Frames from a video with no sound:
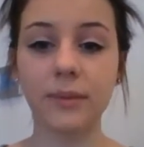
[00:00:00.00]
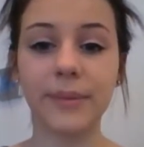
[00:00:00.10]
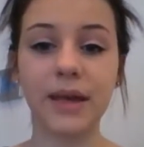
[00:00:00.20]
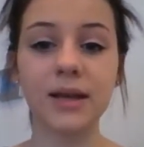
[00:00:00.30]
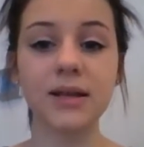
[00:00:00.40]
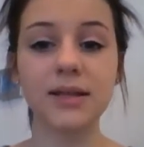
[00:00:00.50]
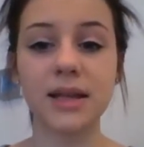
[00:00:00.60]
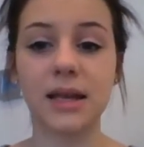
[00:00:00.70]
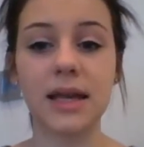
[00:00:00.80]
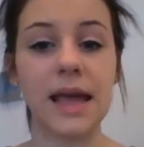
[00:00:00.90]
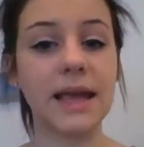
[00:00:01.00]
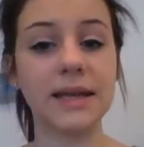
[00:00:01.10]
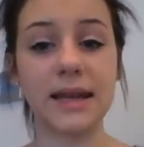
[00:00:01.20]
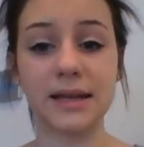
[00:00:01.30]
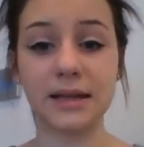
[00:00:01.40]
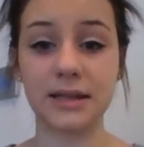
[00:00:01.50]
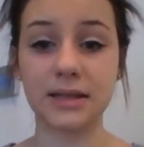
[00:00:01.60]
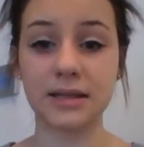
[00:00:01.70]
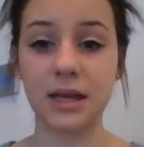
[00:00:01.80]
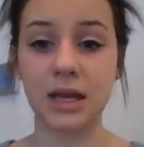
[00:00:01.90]
because it
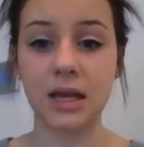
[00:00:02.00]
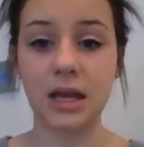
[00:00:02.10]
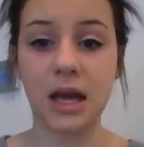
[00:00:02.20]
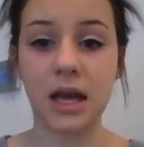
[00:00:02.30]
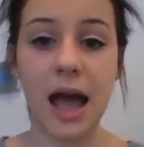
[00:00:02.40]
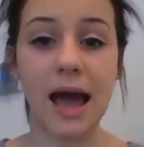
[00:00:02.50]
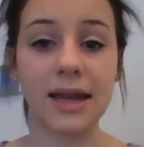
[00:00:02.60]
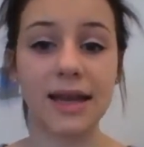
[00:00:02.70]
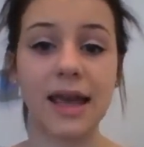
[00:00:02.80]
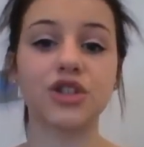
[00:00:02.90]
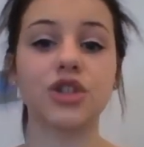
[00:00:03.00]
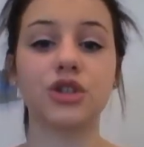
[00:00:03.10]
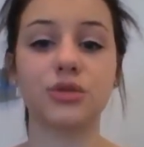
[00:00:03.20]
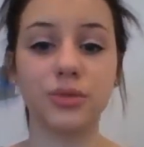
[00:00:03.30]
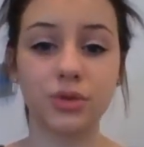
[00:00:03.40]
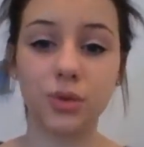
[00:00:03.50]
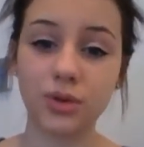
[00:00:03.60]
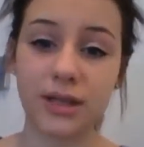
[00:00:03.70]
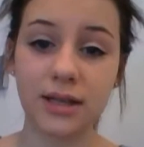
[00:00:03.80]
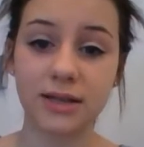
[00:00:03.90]
links allocation to
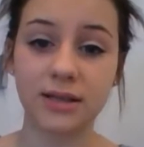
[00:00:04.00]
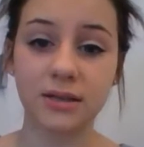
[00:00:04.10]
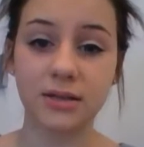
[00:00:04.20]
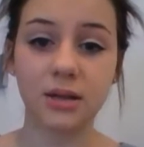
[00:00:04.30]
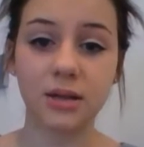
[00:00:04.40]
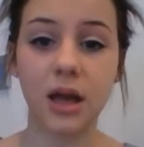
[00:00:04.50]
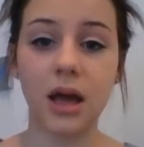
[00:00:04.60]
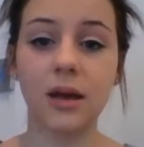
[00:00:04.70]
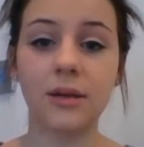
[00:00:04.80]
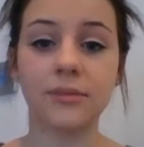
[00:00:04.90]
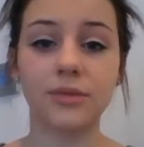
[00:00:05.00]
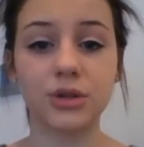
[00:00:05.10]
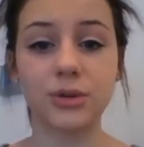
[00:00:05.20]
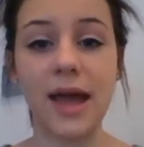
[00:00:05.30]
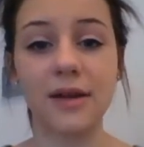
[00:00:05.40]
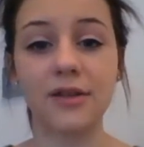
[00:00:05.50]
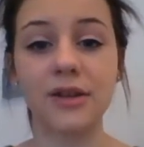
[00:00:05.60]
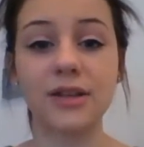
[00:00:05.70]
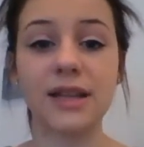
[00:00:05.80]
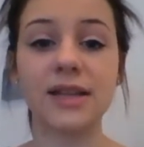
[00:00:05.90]
resources to
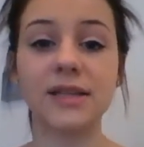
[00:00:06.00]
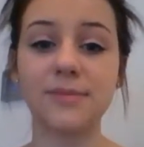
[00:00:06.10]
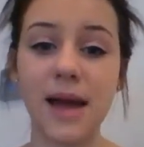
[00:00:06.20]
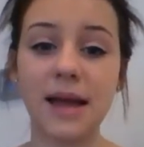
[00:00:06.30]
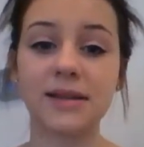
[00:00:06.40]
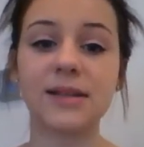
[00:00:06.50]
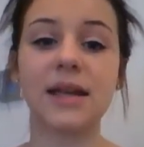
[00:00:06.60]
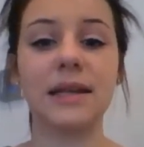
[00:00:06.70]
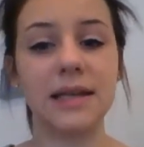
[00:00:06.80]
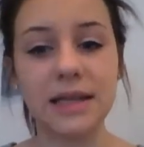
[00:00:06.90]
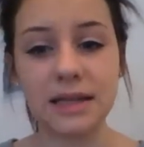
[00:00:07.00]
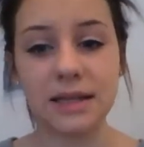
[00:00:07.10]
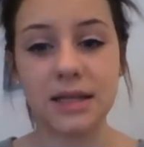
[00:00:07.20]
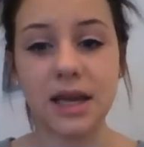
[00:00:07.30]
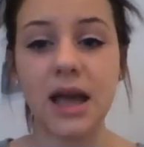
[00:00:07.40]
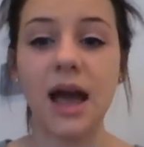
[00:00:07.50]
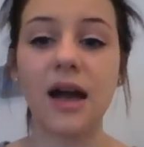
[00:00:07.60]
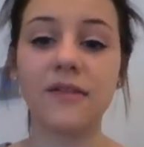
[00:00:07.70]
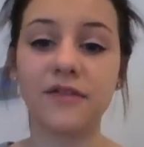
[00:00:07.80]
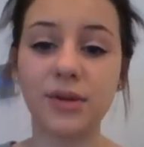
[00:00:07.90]
areas in demand and need
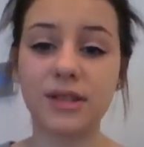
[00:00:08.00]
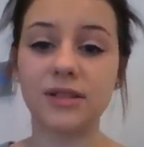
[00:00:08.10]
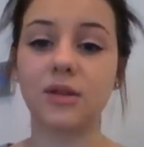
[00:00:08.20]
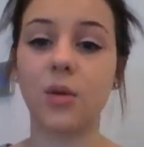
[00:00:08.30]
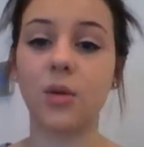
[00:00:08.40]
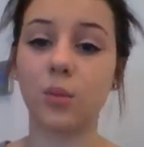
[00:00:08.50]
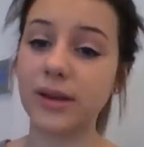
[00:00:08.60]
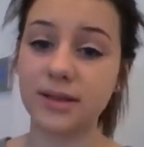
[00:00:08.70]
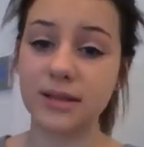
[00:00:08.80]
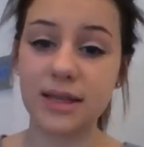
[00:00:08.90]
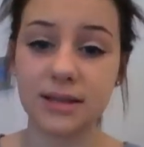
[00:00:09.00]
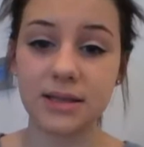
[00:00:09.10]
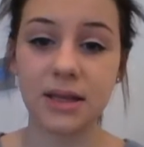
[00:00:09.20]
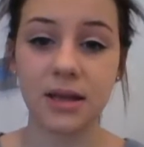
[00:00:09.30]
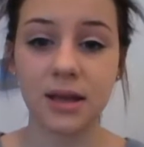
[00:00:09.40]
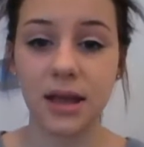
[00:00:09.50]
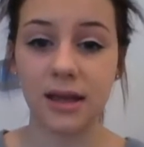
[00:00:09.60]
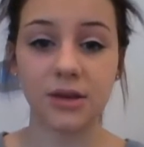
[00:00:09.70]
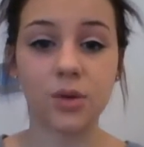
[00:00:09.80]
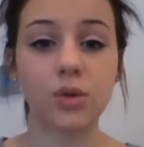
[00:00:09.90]
and focuses on weaknesses
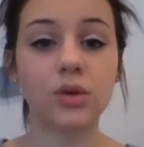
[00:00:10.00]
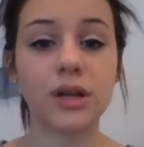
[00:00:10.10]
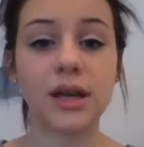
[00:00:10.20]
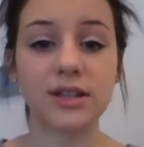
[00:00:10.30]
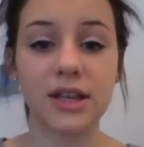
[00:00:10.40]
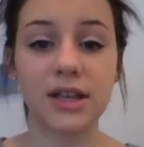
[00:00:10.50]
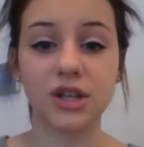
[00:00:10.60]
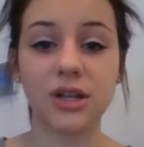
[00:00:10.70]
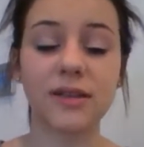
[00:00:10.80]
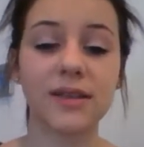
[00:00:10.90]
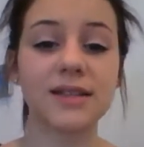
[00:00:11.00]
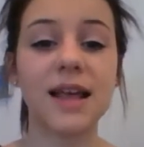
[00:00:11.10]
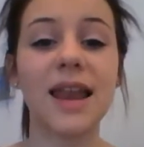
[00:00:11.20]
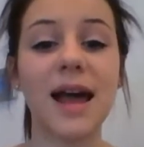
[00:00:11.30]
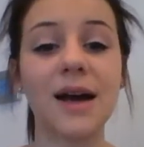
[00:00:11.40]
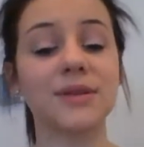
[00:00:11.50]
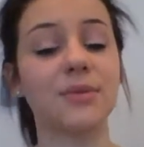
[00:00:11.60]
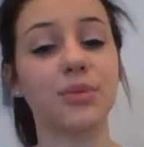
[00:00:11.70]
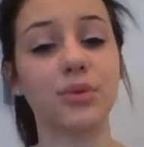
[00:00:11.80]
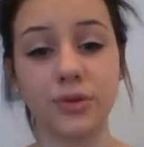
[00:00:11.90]
in the organisation. This allows
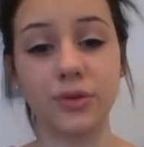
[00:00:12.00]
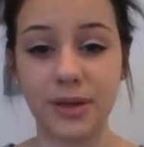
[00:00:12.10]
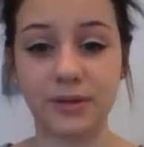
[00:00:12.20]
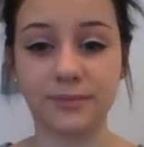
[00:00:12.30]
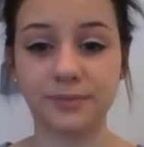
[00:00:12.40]
improvement.